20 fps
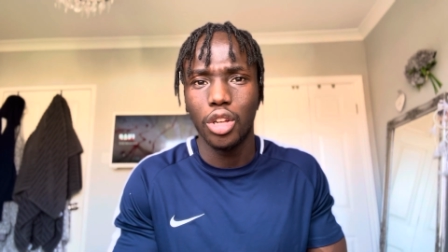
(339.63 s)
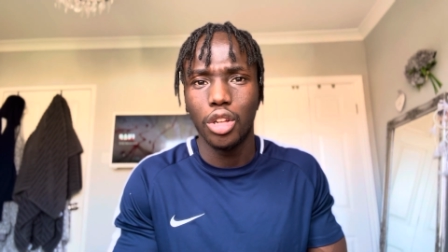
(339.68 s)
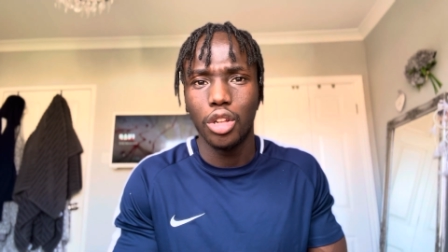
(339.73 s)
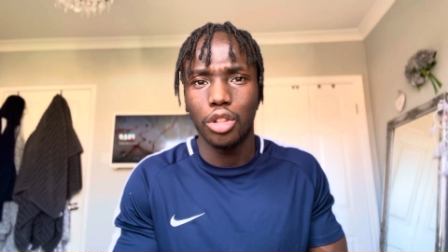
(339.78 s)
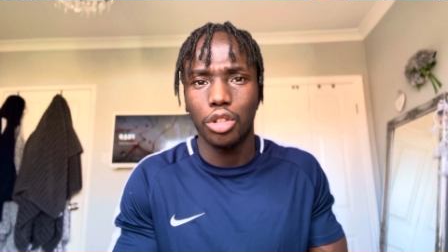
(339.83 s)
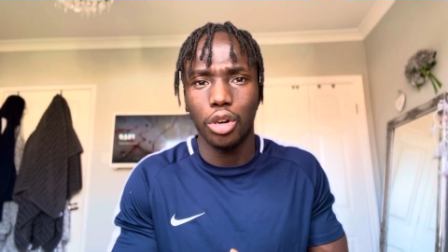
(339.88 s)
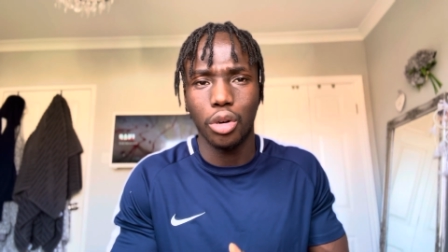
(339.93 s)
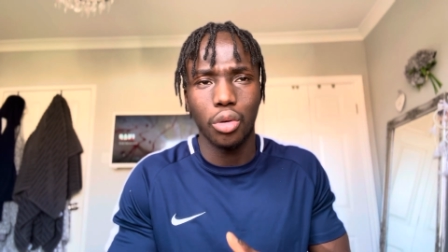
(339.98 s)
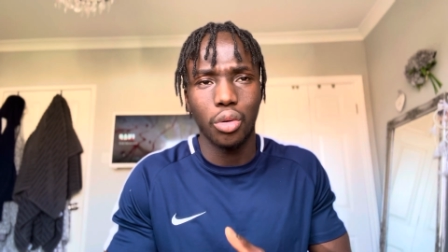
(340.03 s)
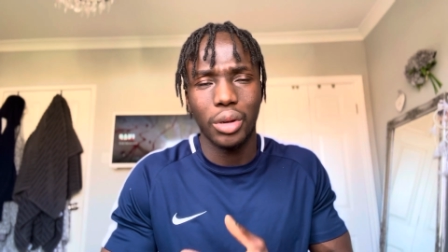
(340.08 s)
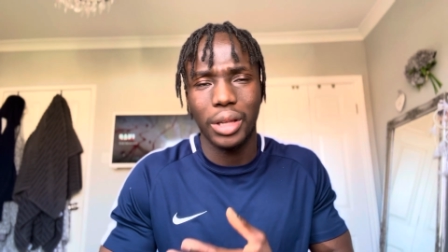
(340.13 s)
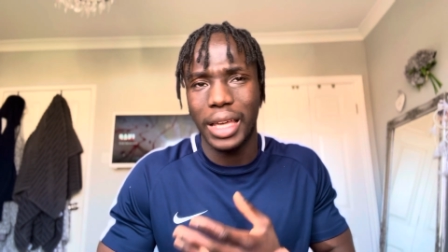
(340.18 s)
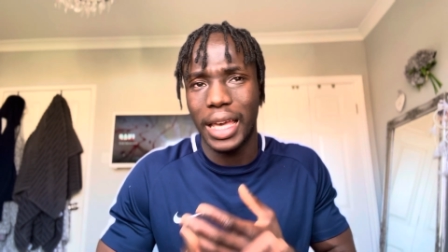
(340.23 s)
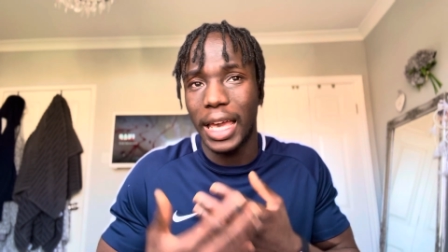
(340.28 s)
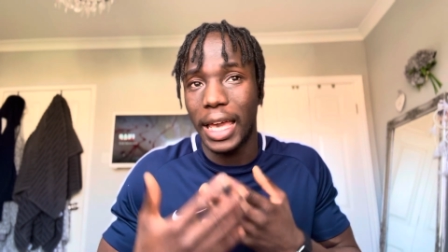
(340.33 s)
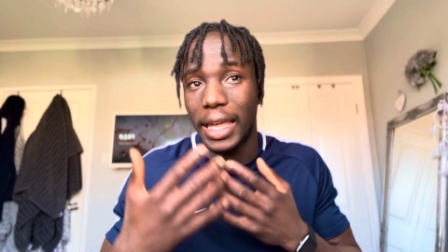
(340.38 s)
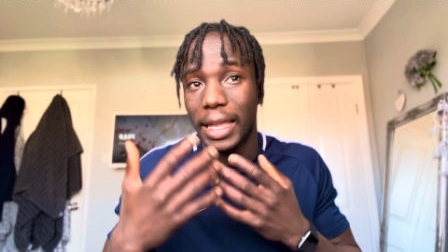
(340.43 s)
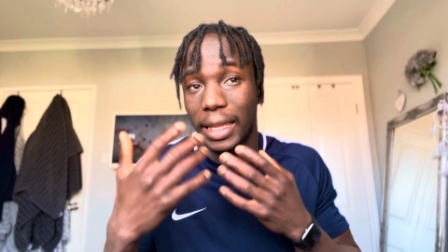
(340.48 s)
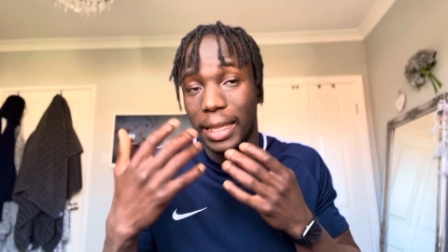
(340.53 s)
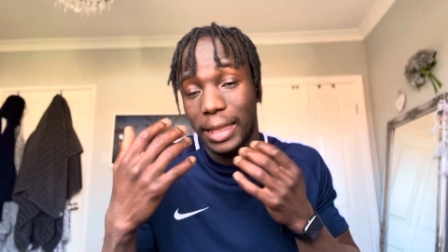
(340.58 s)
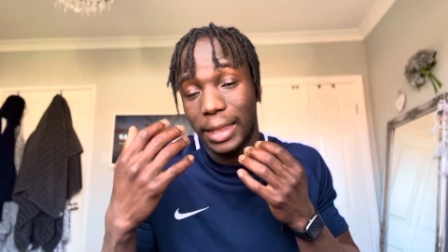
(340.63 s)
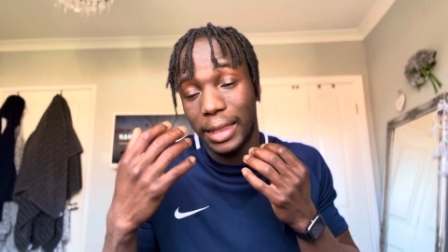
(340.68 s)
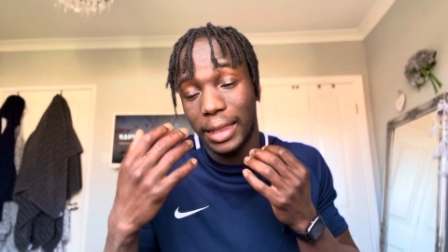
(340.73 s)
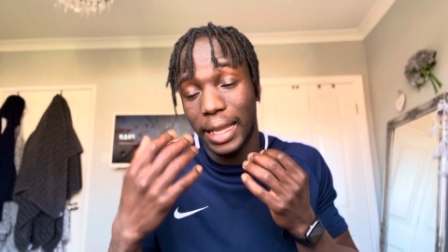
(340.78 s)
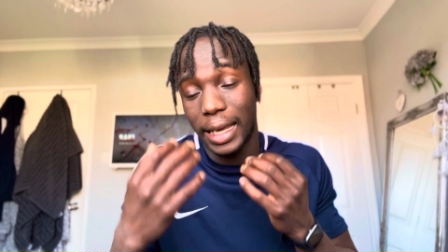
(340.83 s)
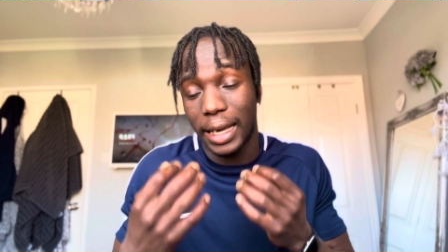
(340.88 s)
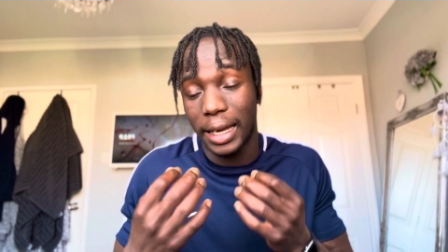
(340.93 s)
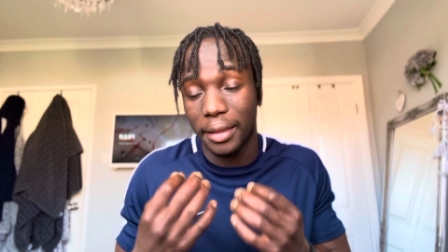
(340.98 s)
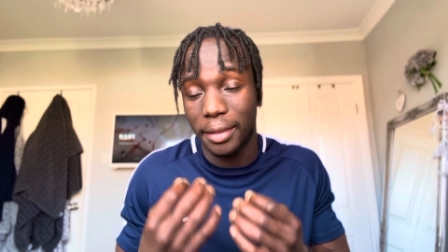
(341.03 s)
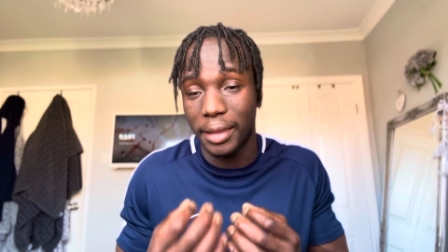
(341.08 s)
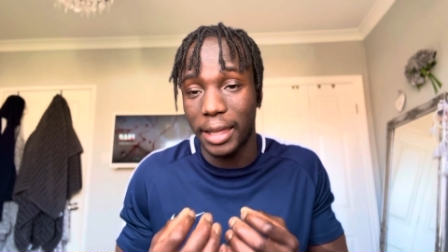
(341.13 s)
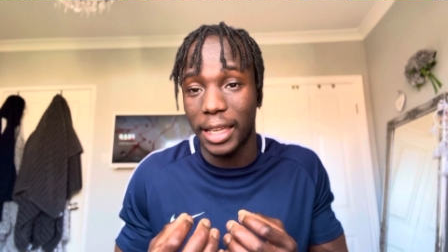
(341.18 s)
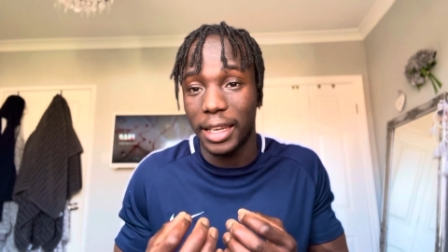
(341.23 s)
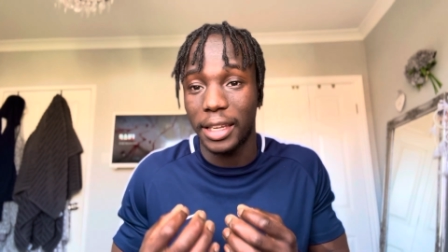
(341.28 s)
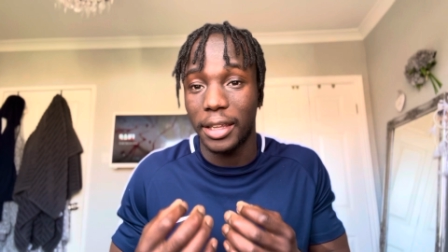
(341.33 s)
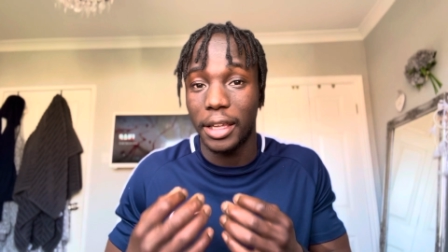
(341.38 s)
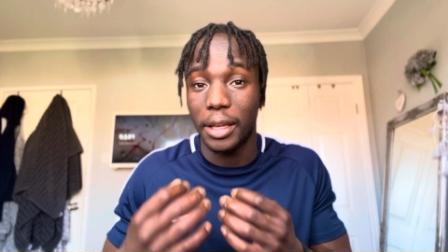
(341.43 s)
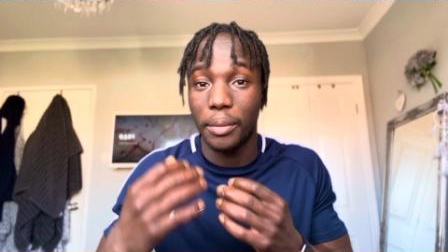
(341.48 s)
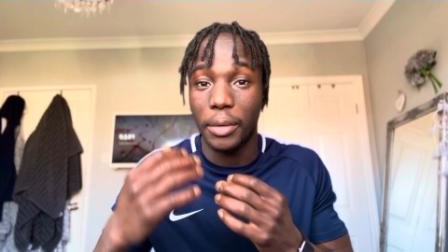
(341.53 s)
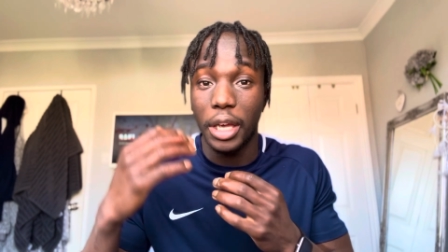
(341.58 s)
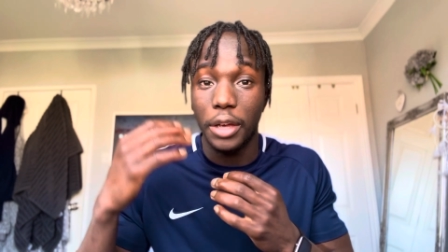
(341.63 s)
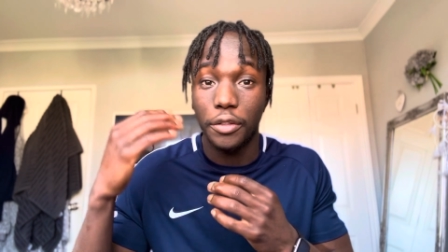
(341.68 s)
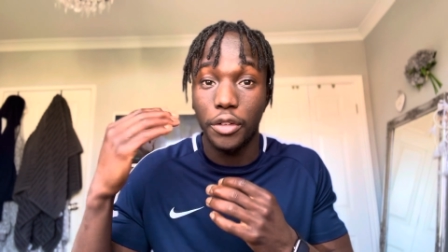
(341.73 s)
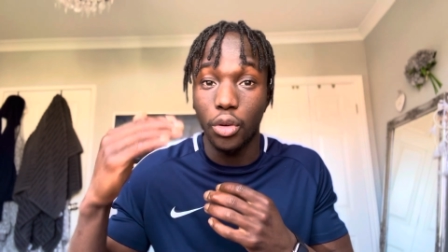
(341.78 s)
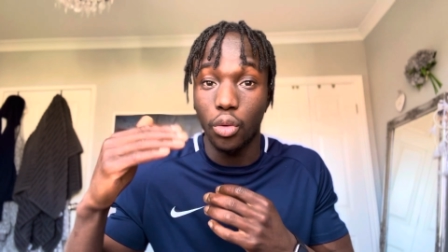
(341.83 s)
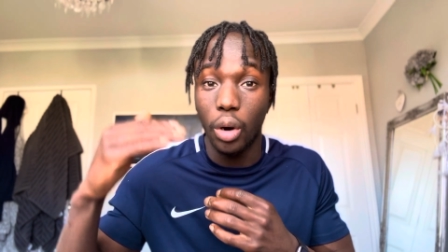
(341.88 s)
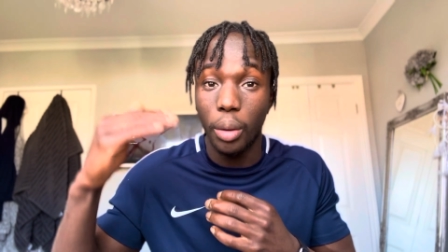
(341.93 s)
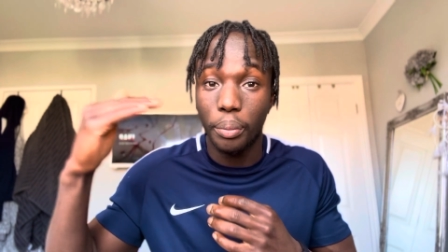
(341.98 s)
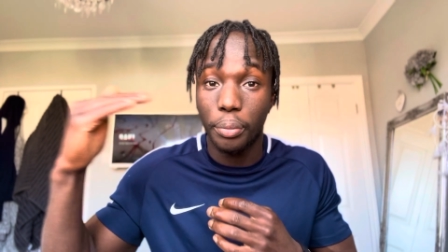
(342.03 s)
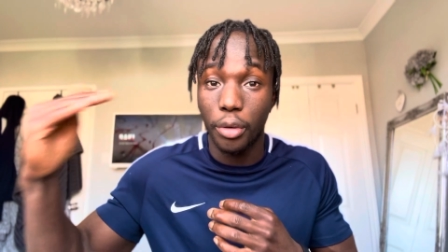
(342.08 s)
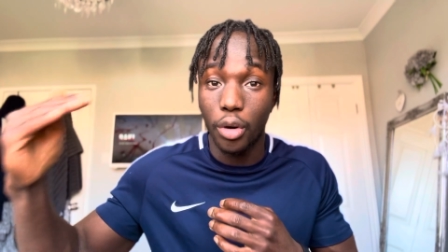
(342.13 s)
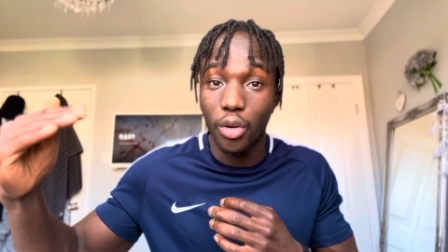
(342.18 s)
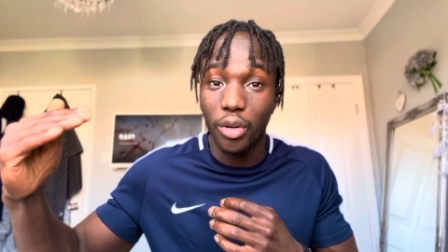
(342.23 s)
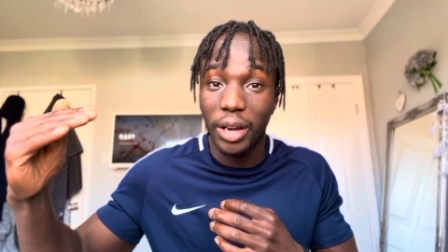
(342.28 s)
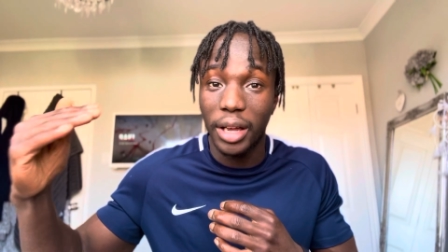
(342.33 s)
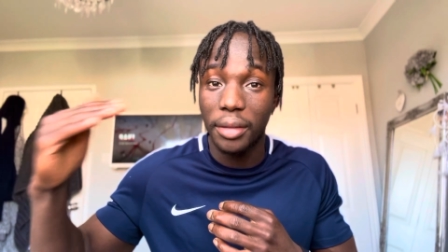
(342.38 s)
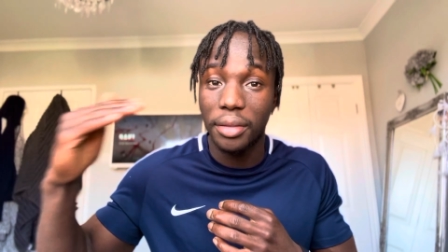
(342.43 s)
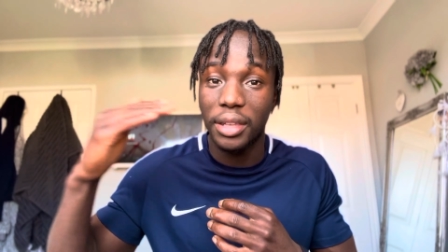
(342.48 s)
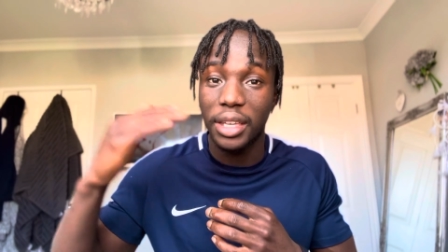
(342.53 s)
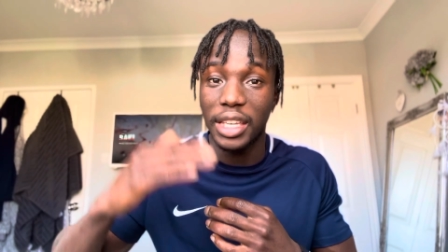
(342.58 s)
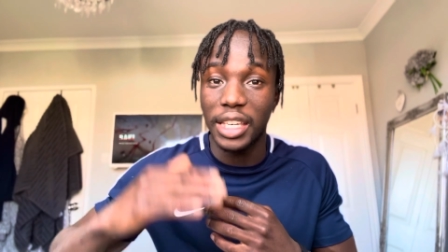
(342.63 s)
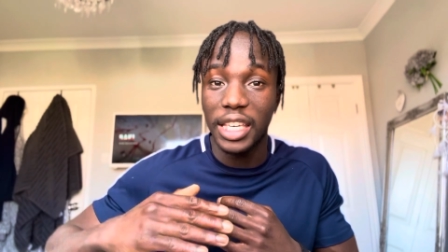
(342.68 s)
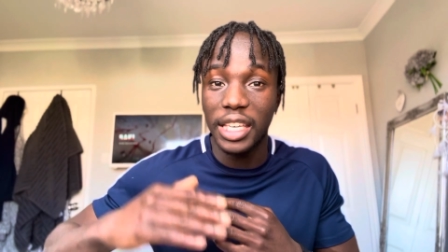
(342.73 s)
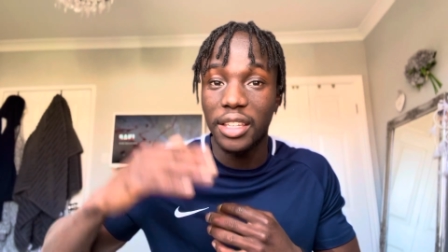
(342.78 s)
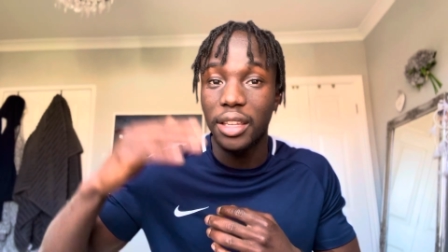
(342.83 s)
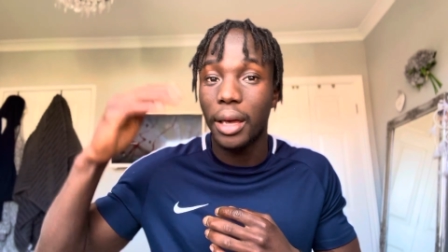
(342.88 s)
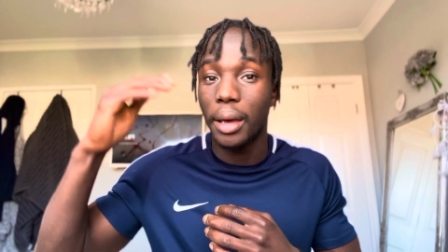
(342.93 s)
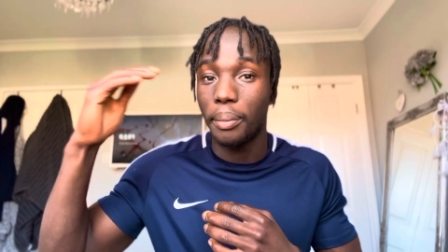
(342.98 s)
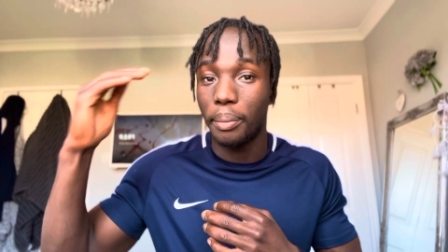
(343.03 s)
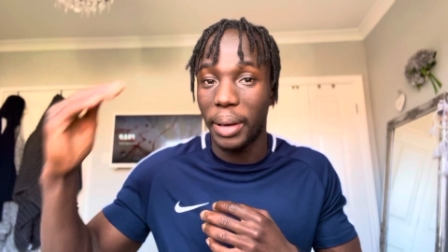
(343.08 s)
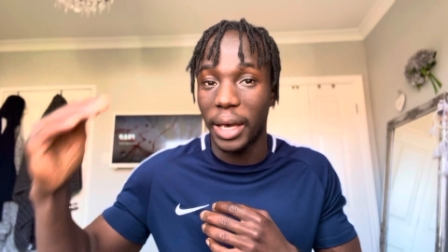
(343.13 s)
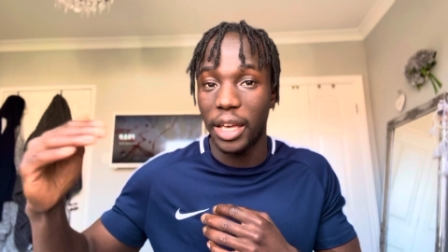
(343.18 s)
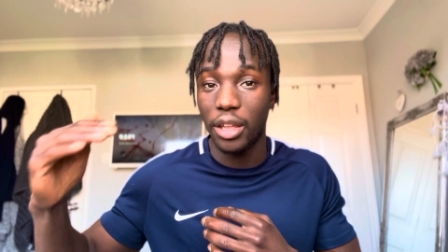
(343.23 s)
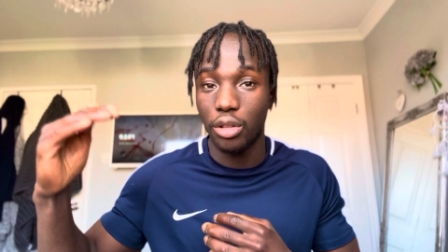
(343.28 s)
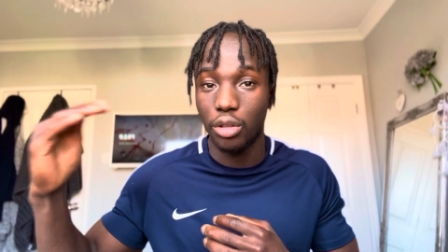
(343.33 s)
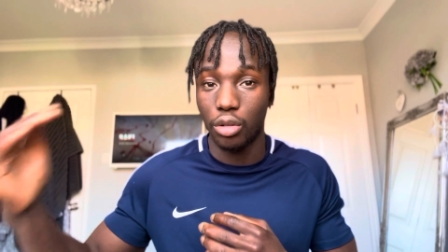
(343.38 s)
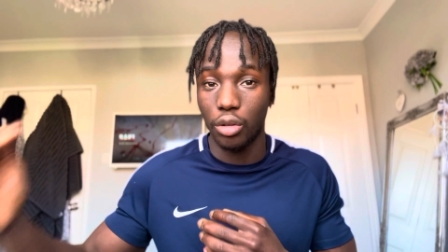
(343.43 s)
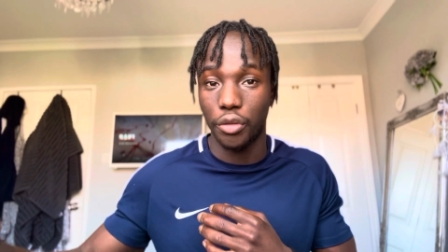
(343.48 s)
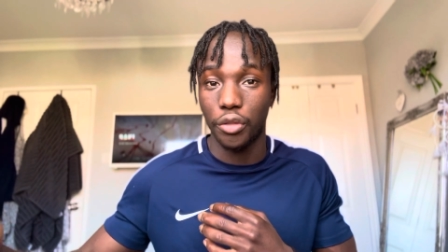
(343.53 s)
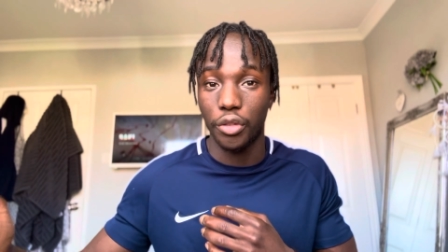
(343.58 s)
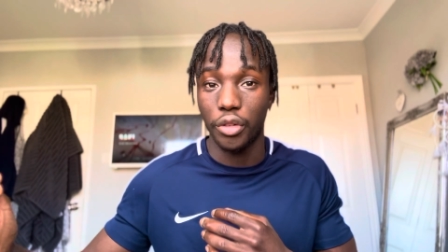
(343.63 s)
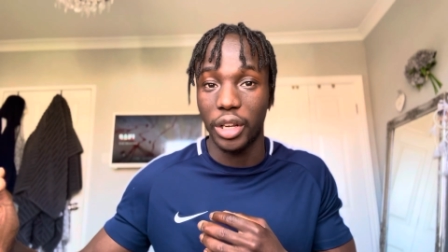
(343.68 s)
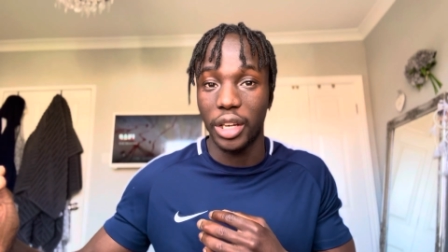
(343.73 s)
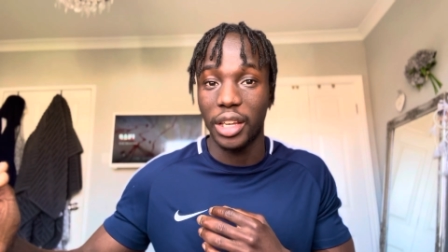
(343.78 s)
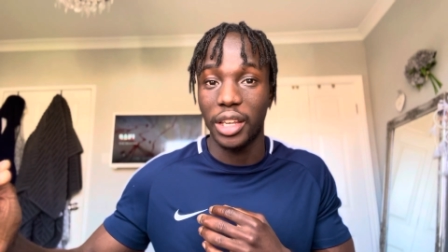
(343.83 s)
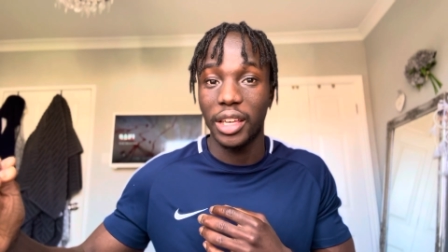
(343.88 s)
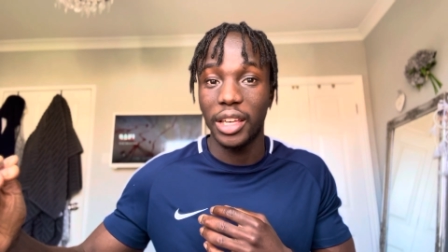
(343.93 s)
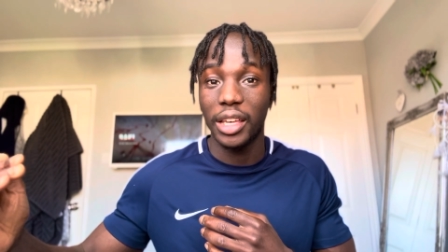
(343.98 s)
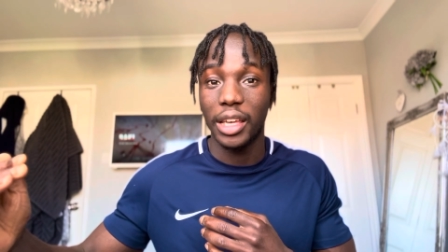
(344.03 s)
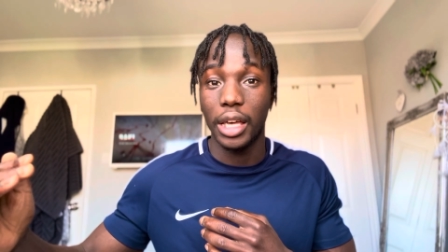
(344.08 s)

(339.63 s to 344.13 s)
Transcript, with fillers: So, like I said, if you want progress, you need pain, suffering.